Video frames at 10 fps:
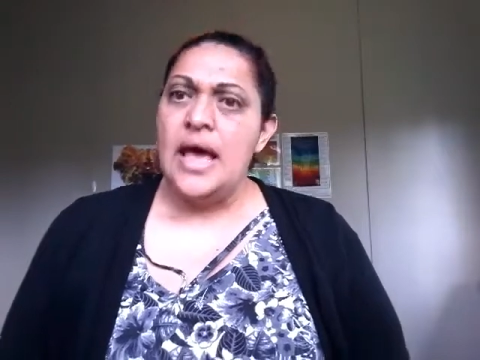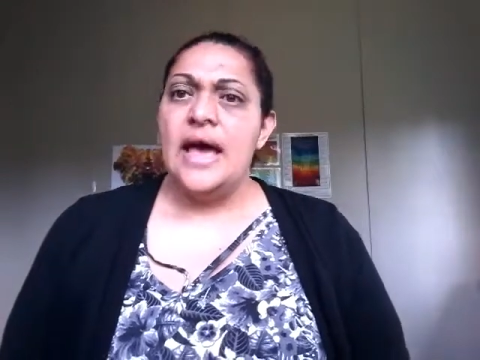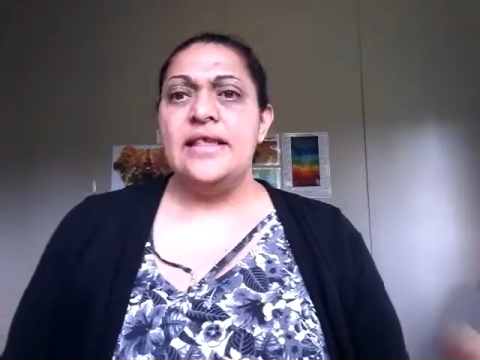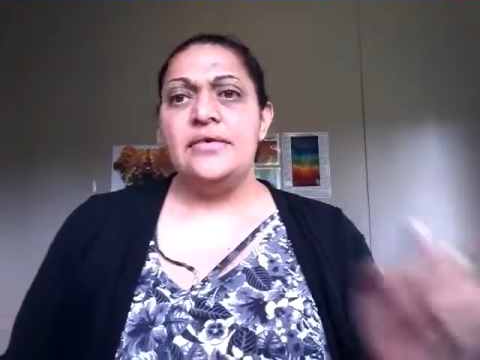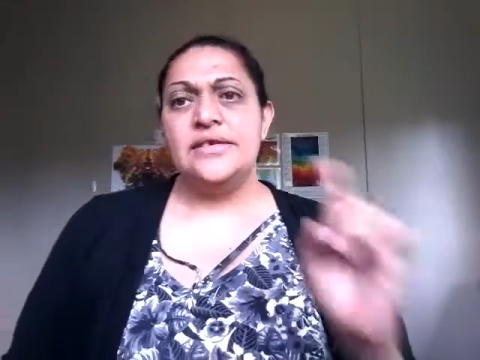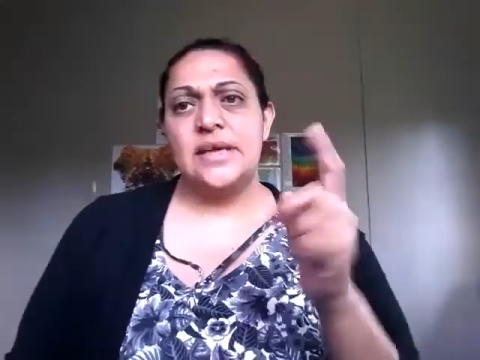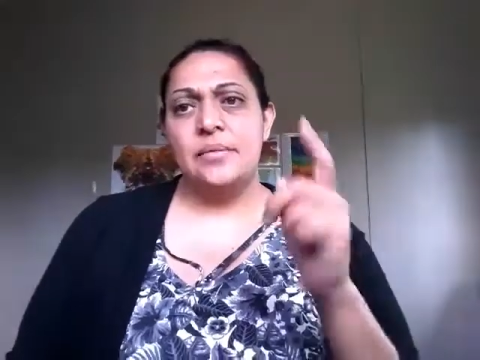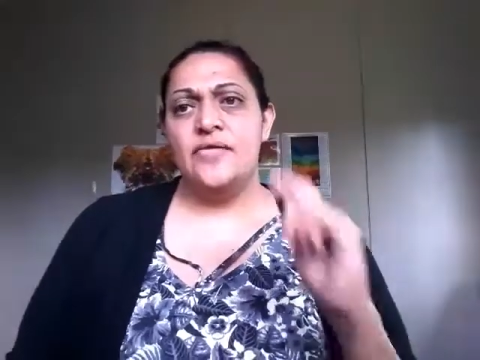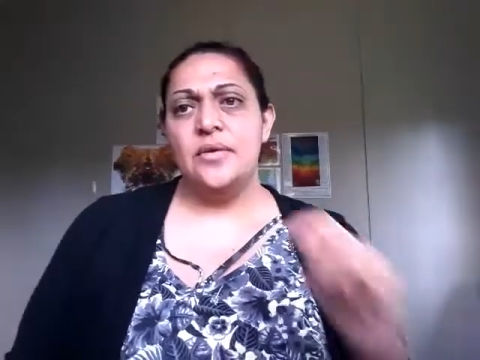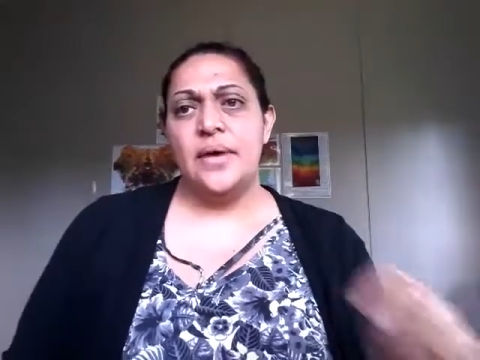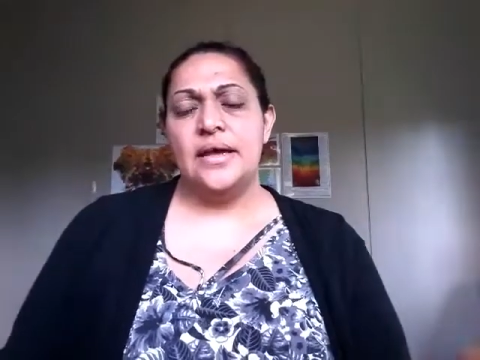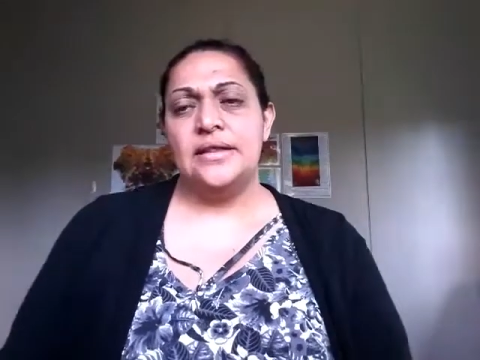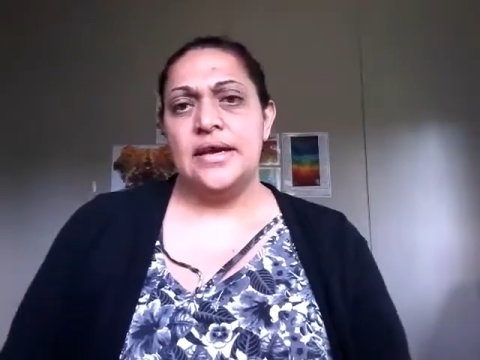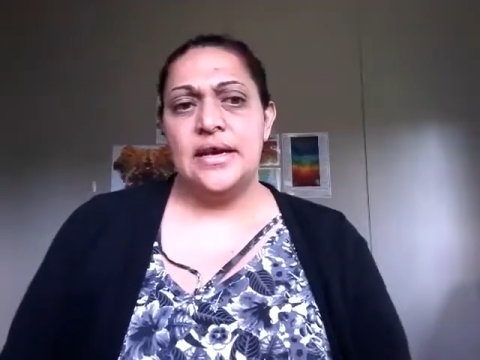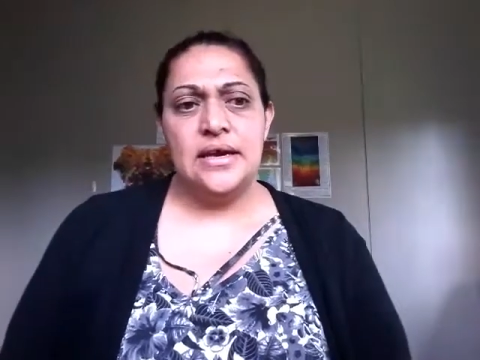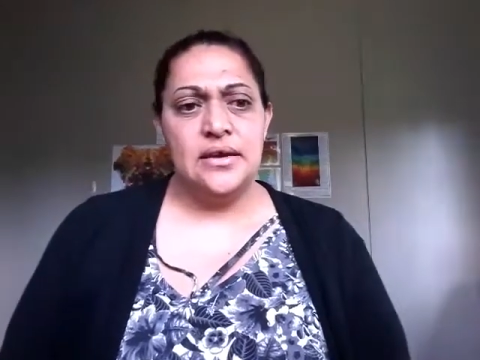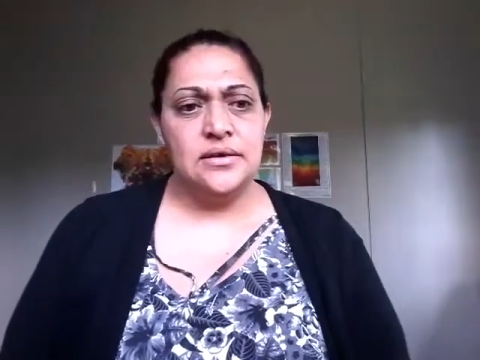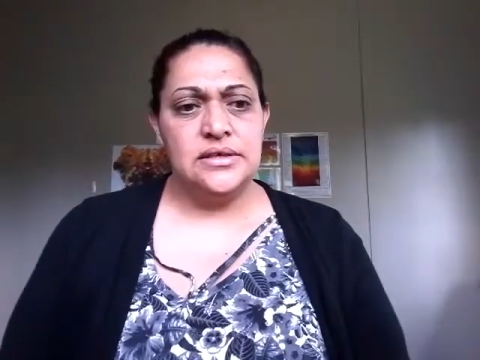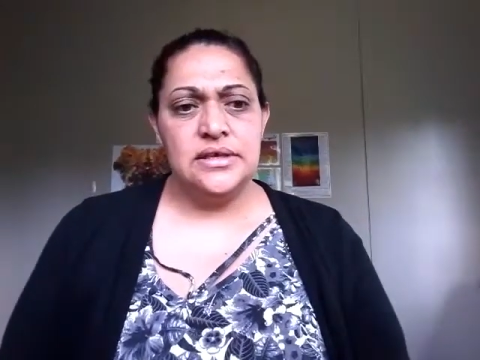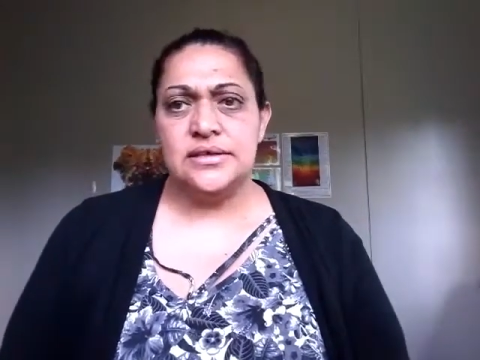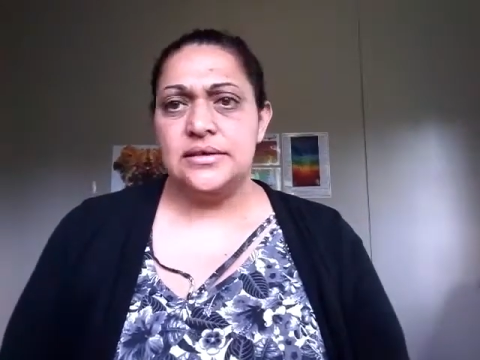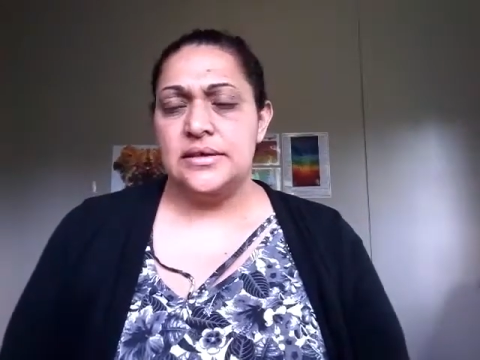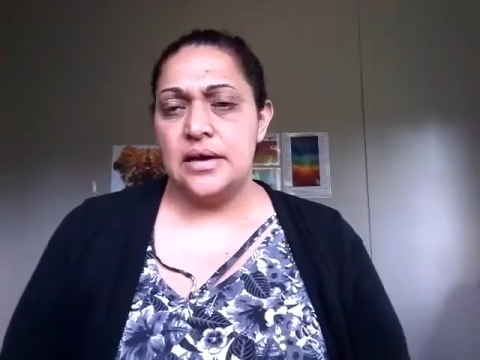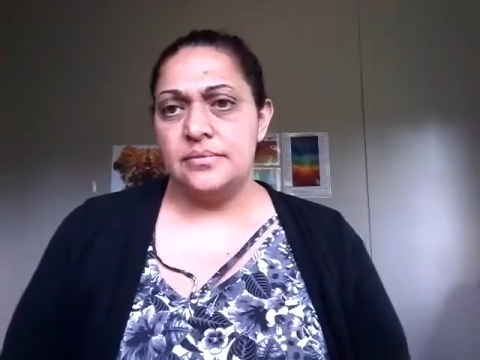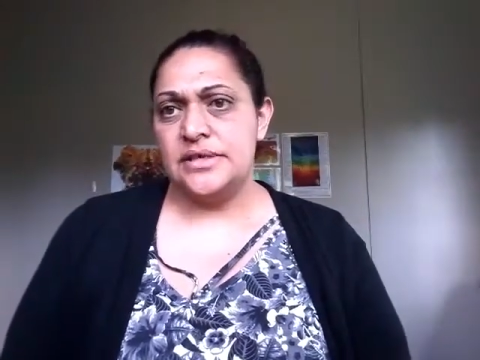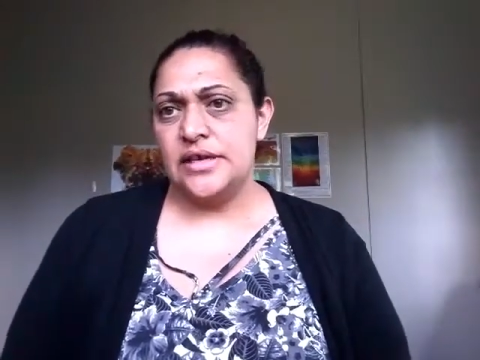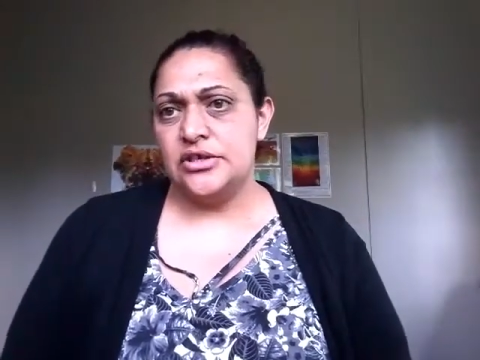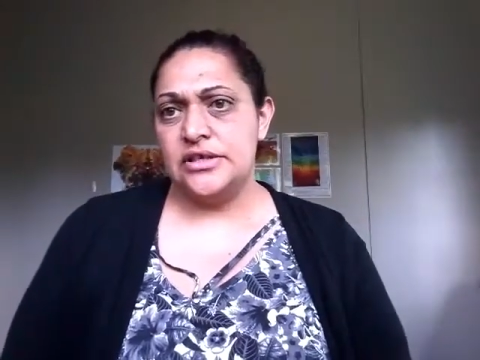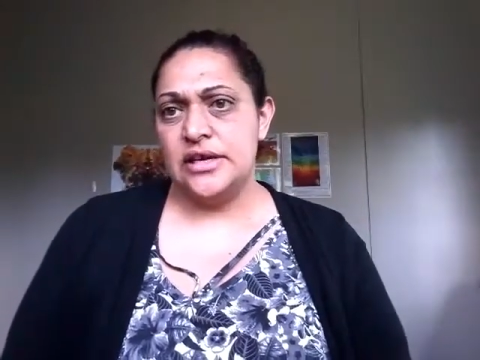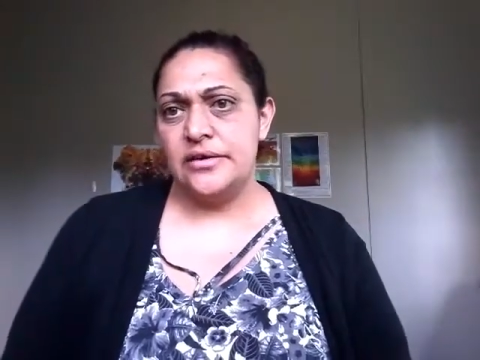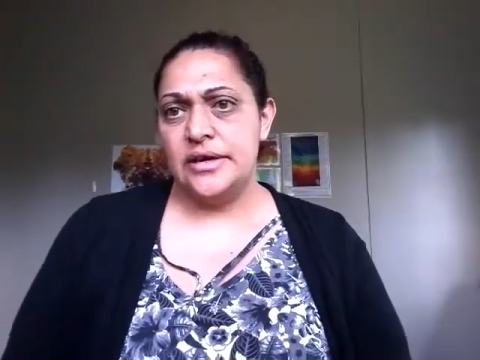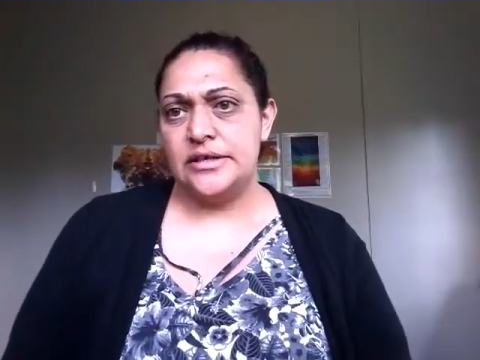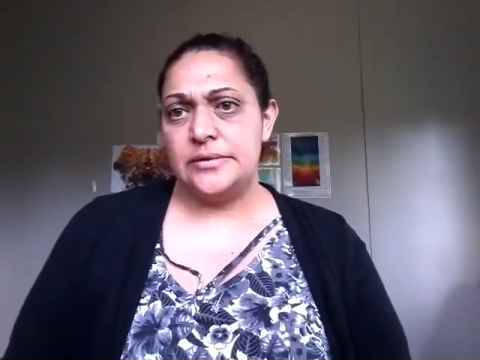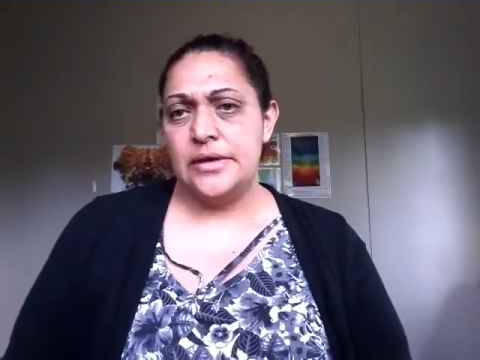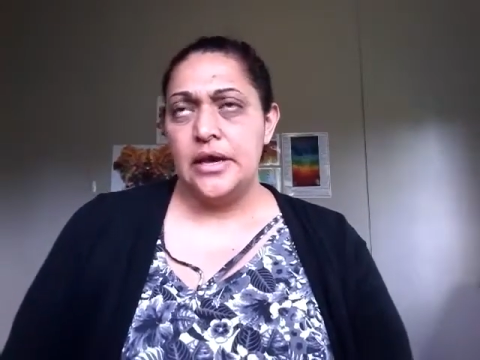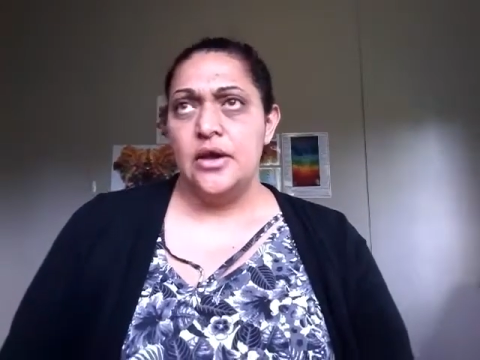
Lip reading: And there are some of you out there, dear Sagittarius,